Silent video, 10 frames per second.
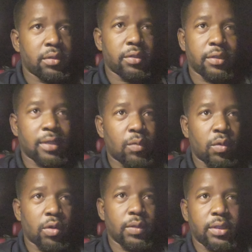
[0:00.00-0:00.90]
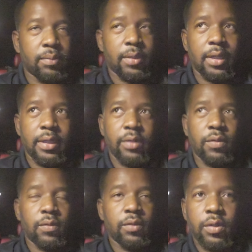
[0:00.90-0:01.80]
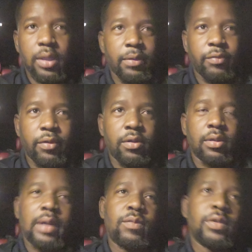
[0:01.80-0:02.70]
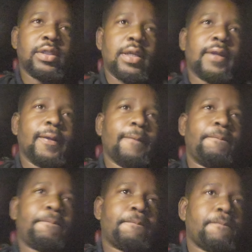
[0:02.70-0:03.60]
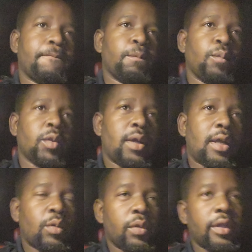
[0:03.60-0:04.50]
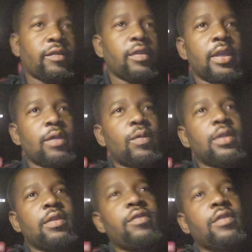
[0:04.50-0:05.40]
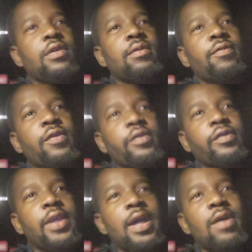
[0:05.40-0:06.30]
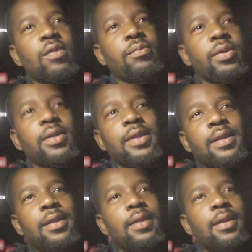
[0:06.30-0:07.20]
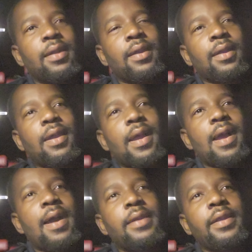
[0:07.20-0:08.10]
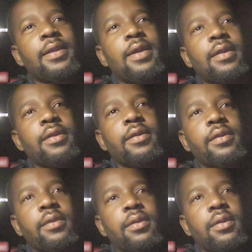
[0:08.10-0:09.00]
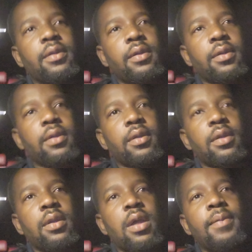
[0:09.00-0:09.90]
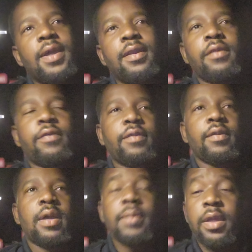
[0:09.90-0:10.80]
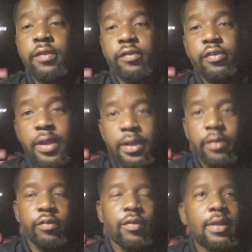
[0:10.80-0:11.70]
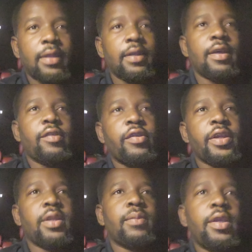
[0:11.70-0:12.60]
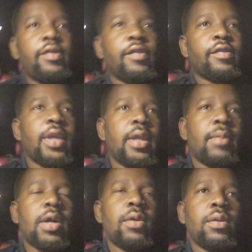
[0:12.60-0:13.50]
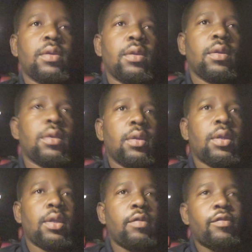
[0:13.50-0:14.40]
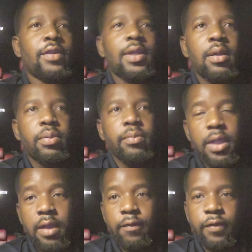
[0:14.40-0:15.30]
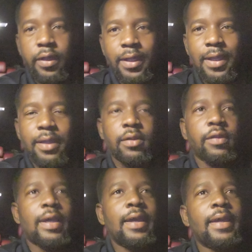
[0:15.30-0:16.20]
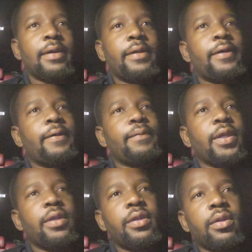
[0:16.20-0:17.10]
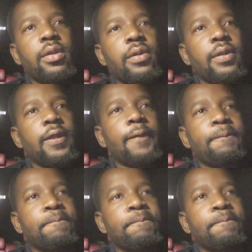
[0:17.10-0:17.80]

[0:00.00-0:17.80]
since I worked with somebody, don't don't get me wrong, I was not I know yesterday was his uh, first day out, but I did not. I'm not his. I'm not his trainer, so I did not train He just came out. He was just helping me out for the day because I had to um, get done early.